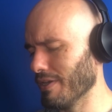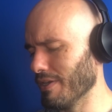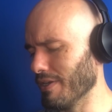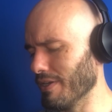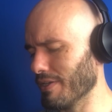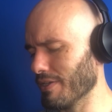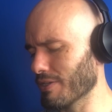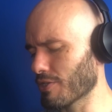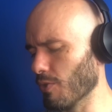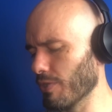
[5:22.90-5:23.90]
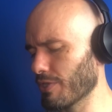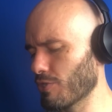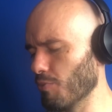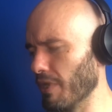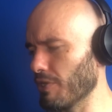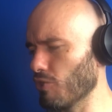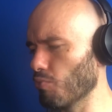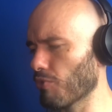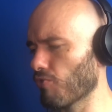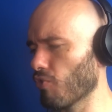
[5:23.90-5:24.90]
it is going to make you
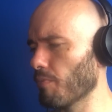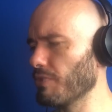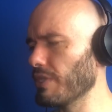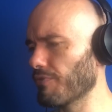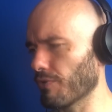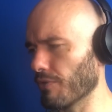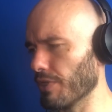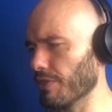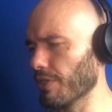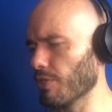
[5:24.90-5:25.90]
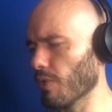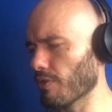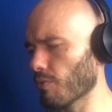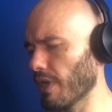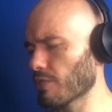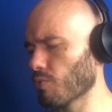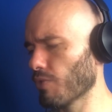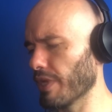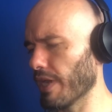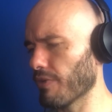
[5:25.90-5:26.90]
perform differently than you otherwise
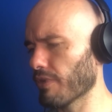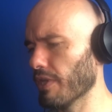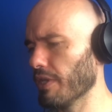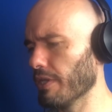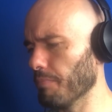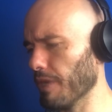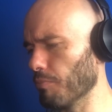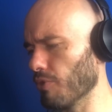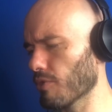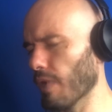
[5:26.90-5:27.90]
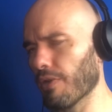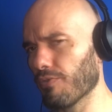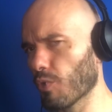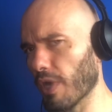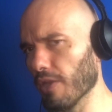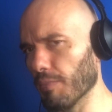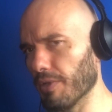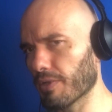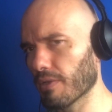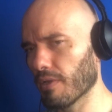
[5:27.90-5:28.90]
would have. It may put you out of your
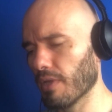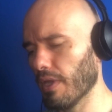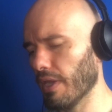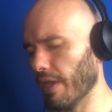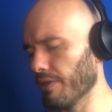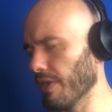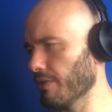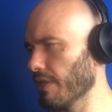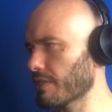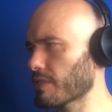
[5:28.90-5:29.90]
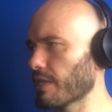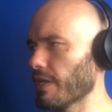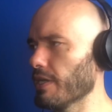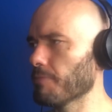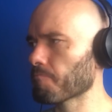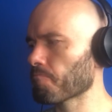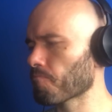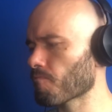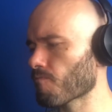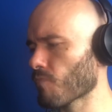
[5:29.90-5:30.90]
element. And then let's say
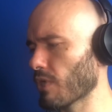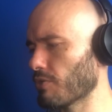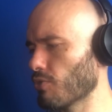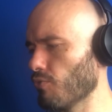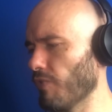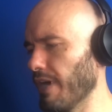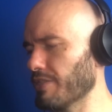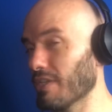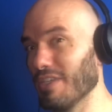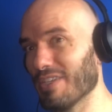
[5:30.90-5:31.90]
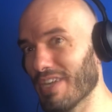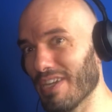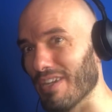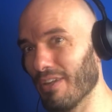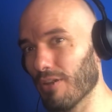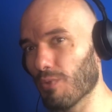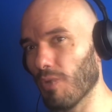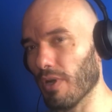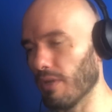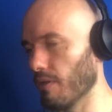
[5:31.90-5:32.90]
2 fights in, you take another
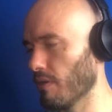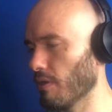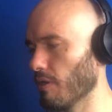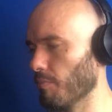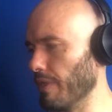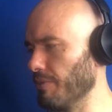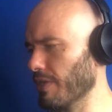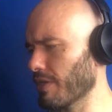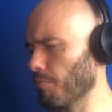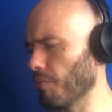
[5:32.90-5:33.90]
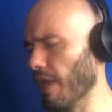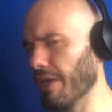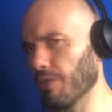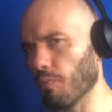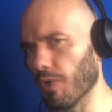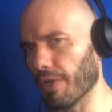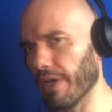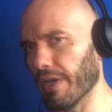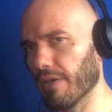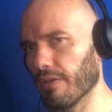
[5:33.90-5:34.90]
one. Maybe you end up blind in one eye.